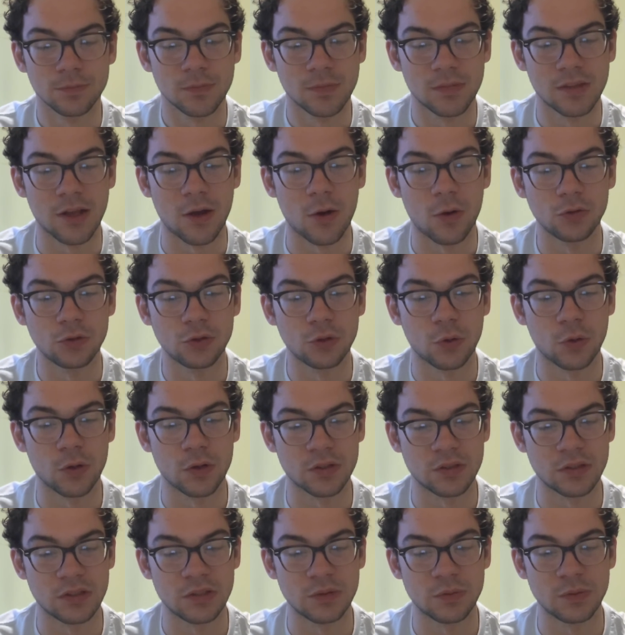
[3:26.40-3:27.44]
Now hold your
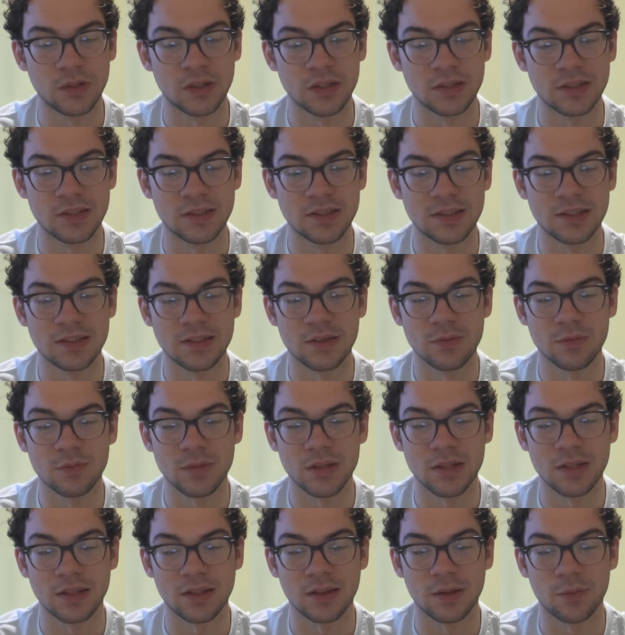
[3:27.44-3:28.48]
horses, because this doesn't
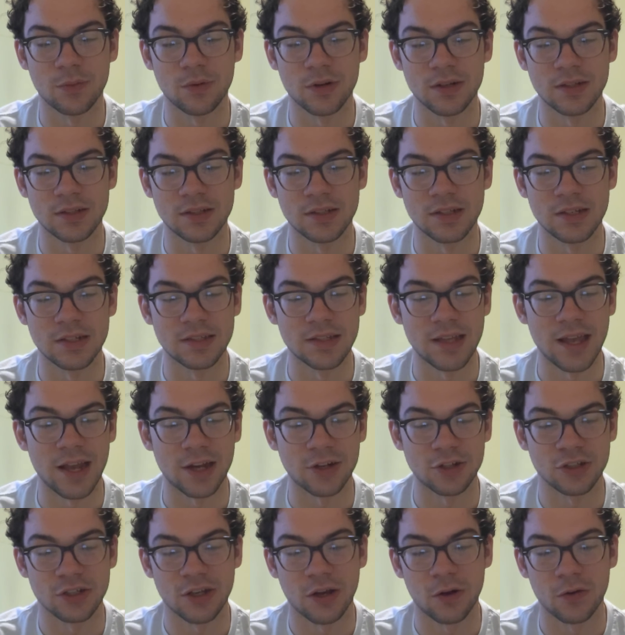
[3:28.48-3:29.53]
mean that the president is
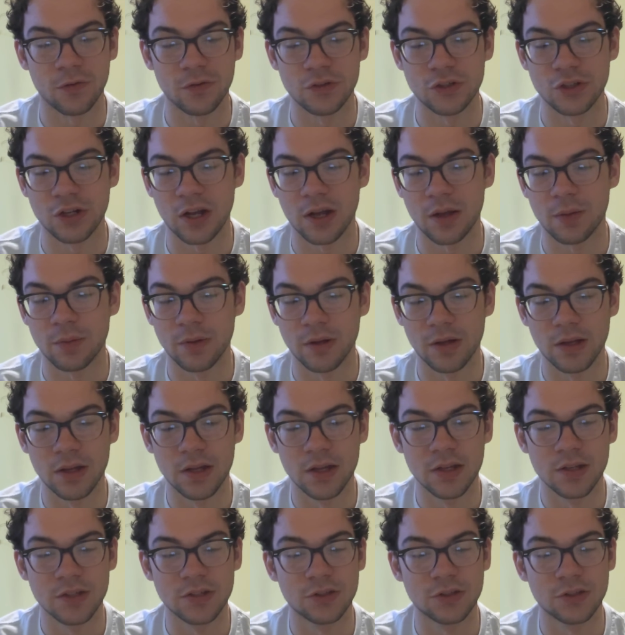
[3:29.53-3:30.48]
actually out of job.